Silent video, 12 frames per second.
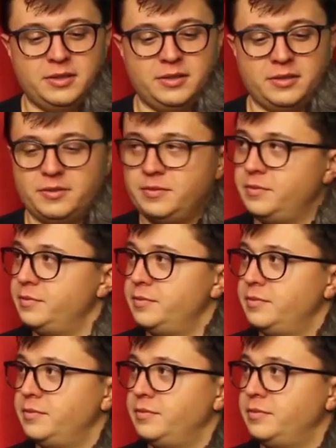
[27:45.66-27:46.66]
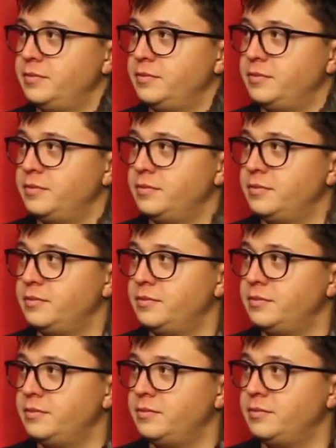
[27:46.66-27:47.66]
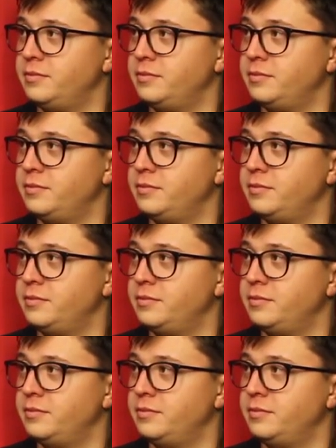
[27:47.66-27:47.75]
The person shown says nothing.